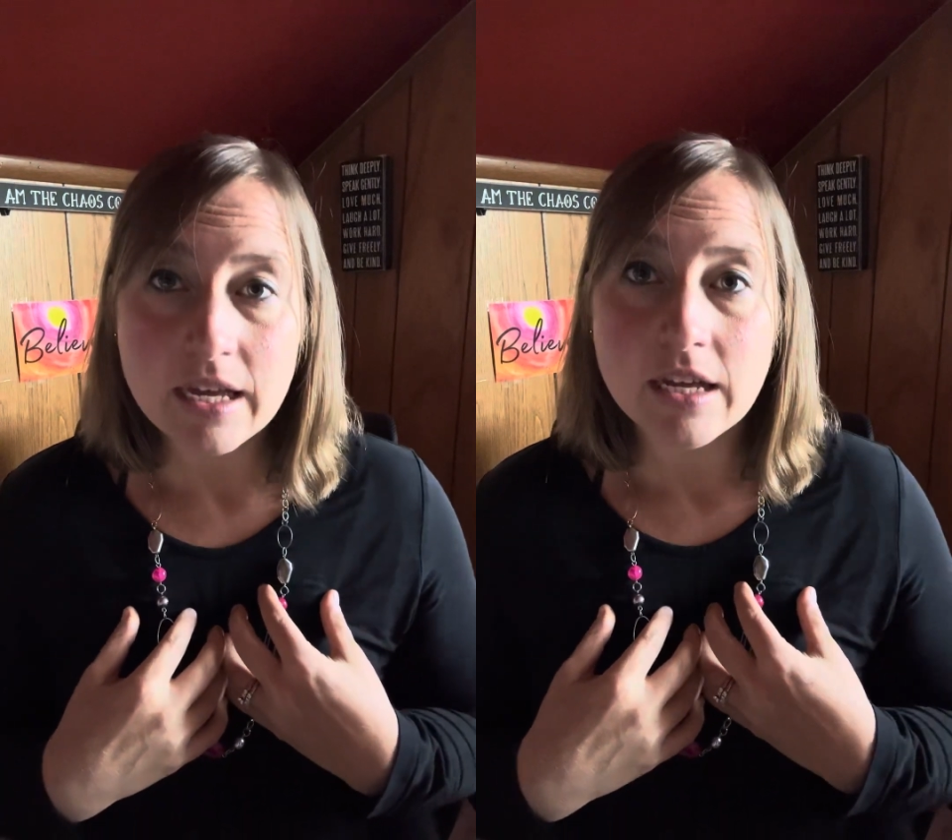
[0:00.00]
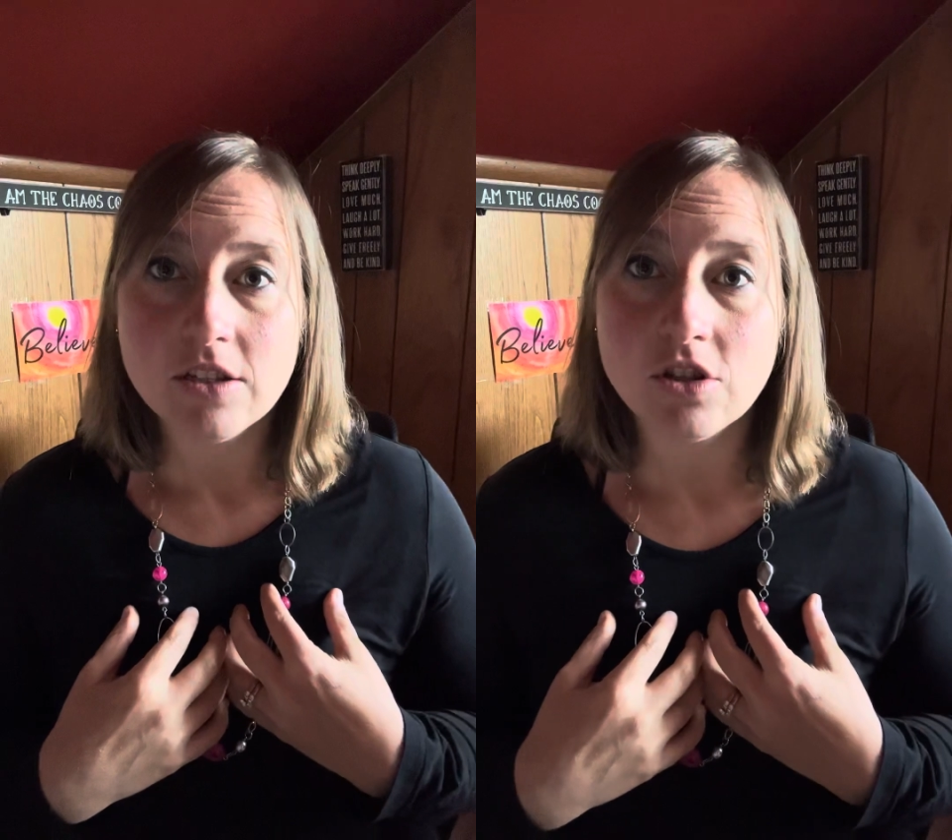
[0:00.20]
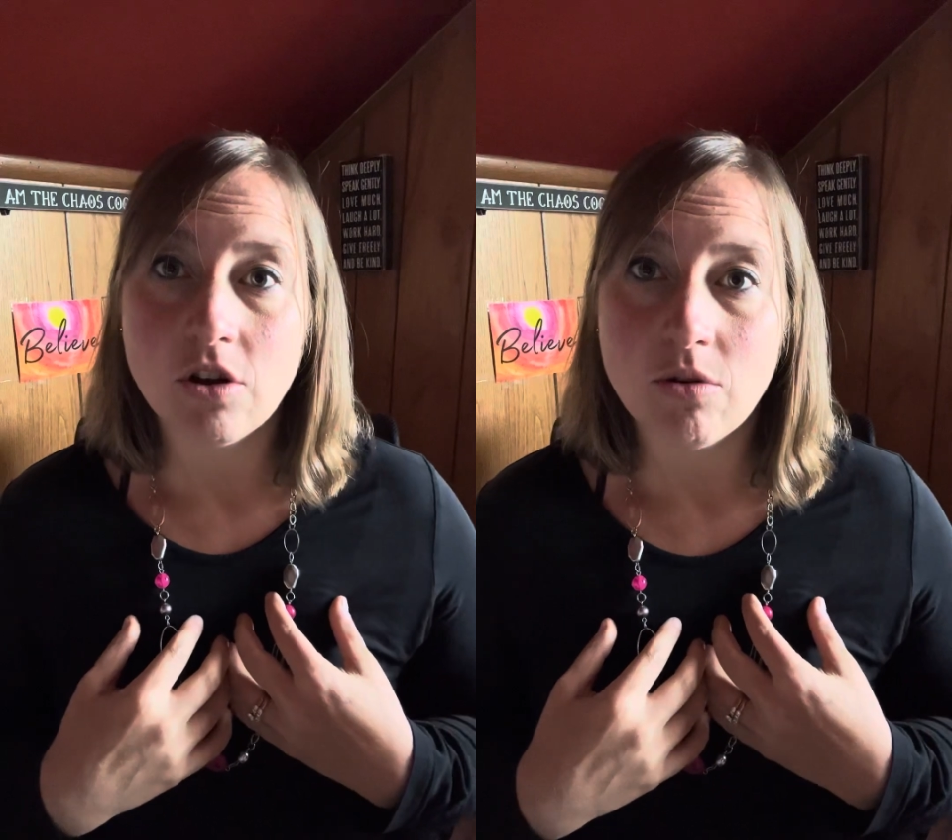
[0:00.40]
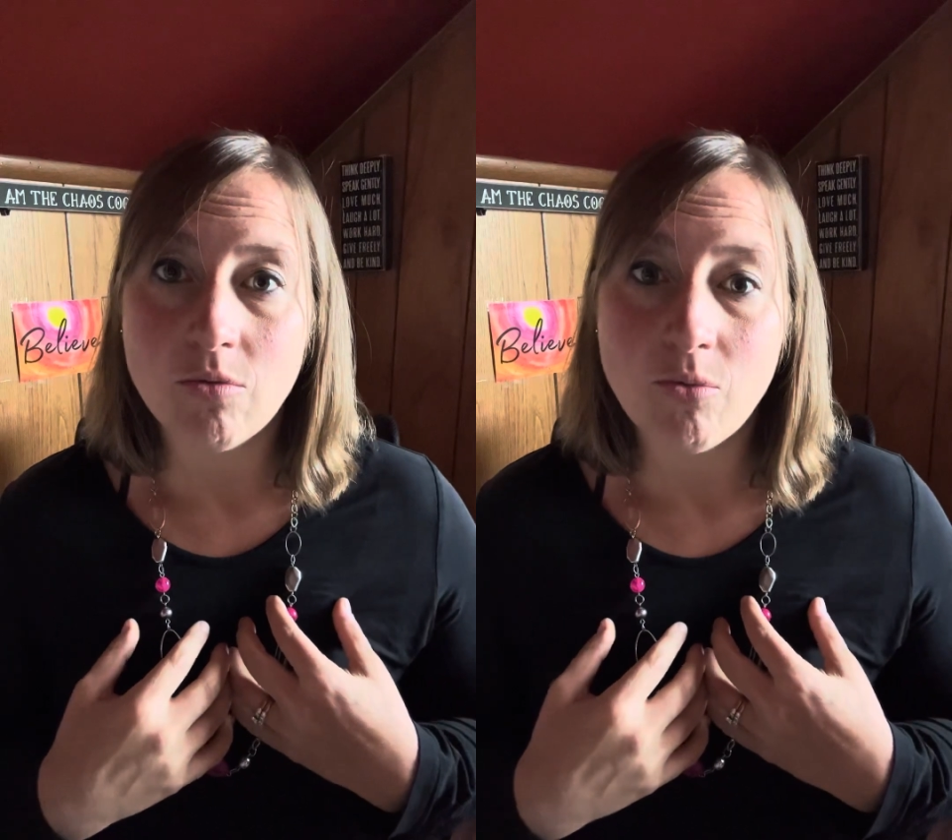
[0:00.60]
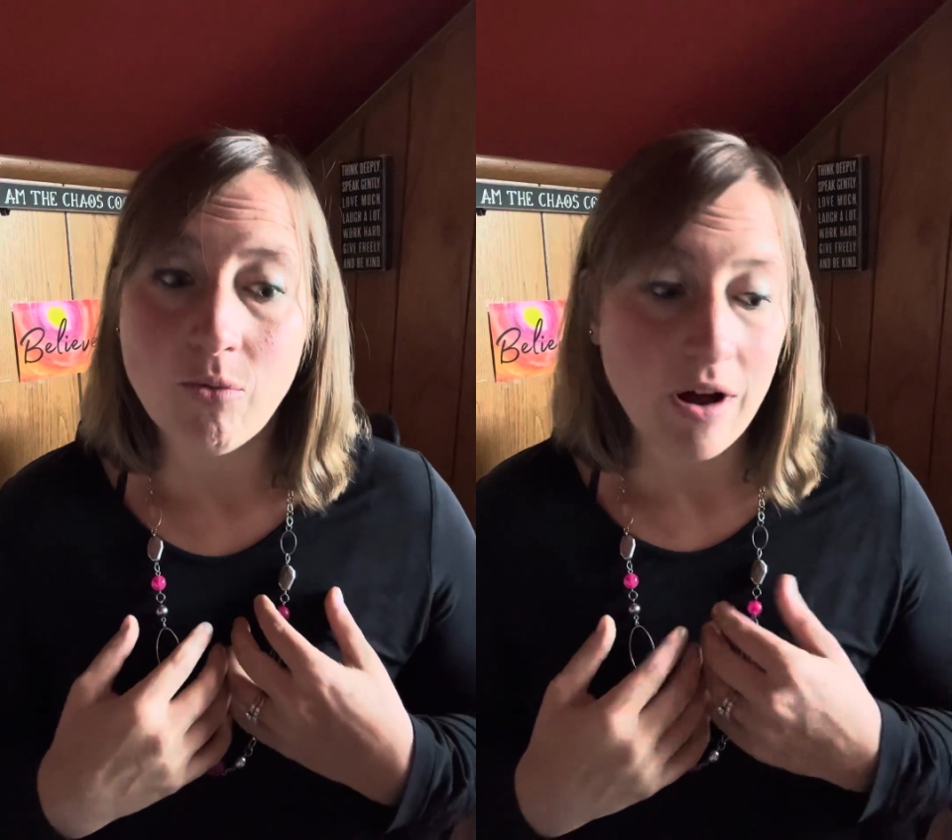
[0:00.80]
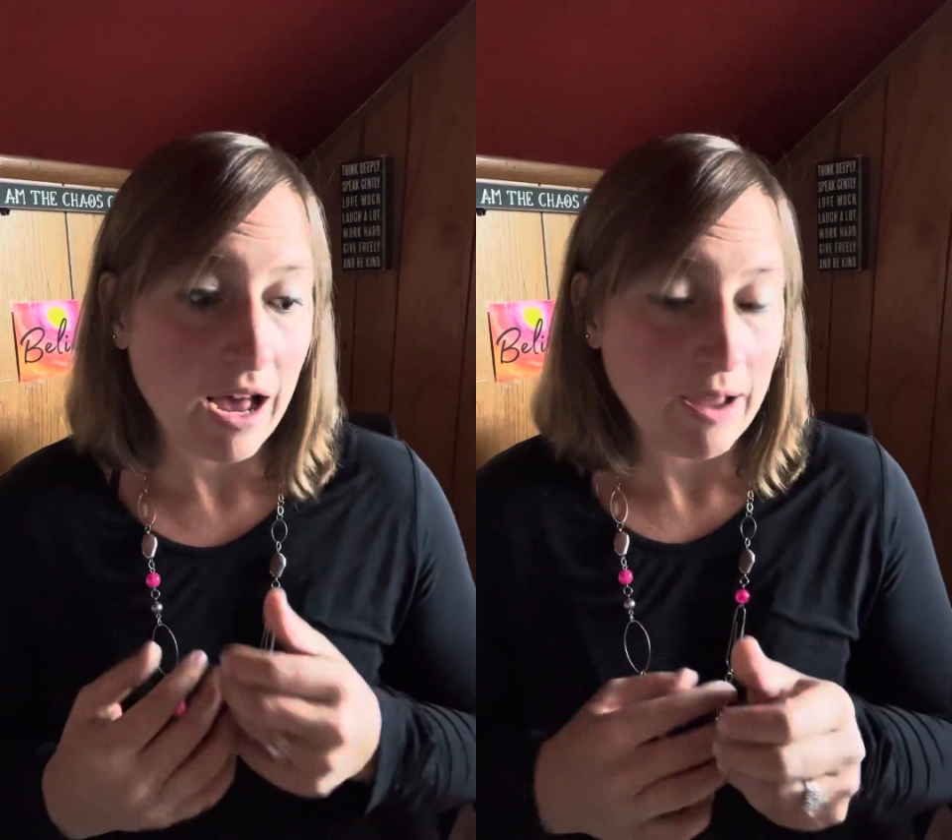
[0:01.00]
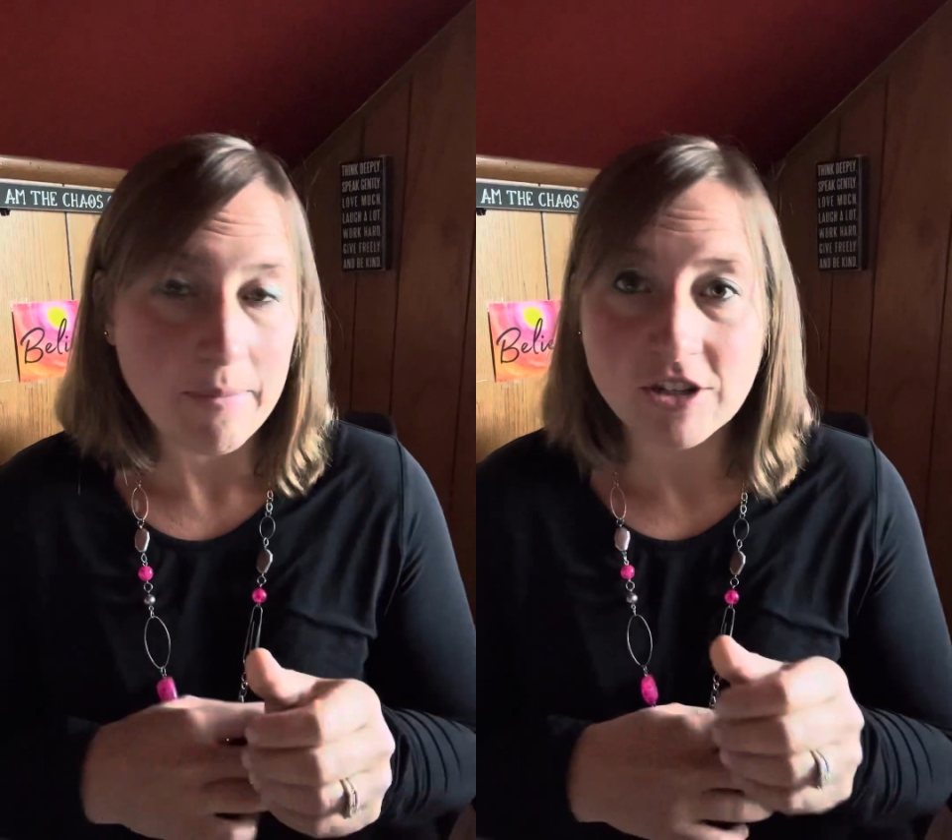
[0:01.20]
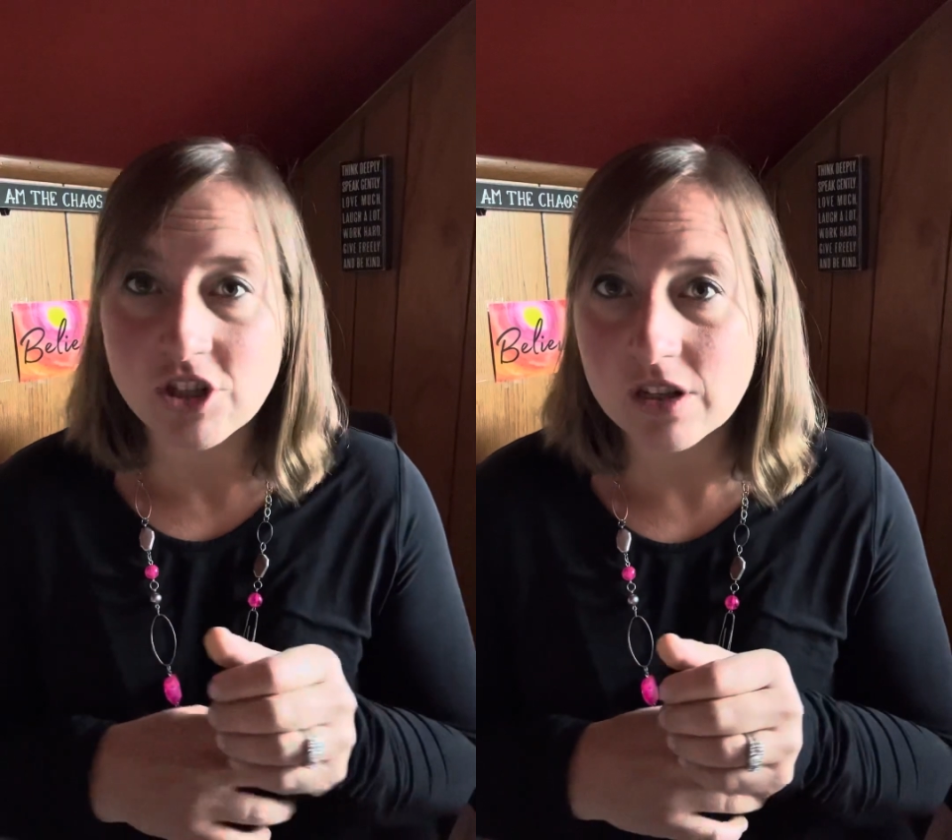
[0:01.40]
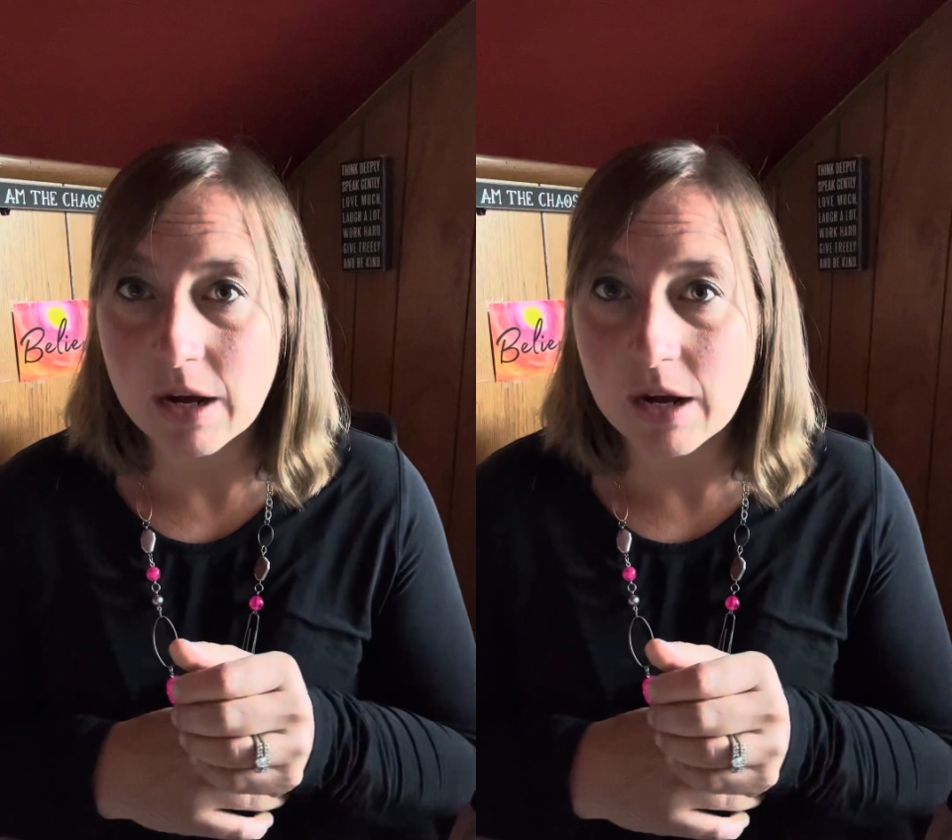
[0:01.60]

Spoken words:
So I mentioned a